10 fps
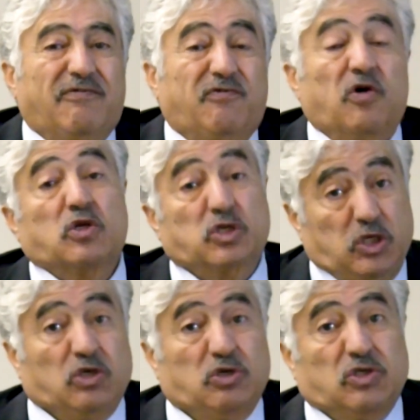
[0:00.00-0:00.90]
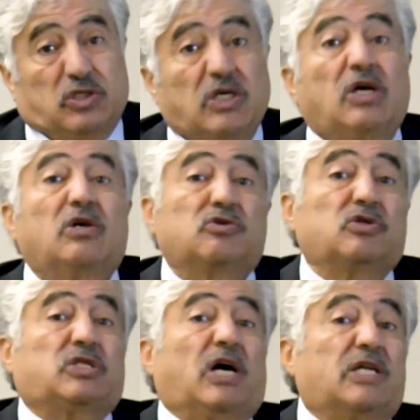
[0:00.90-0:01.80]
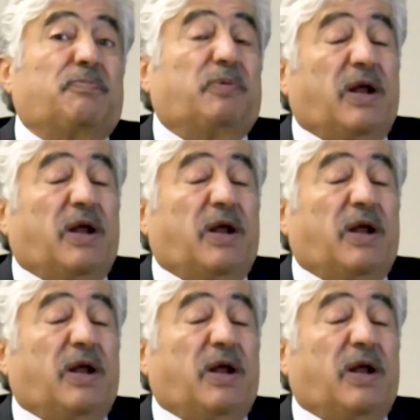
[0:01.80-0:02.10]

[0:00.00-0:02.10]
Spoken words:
for Jews to start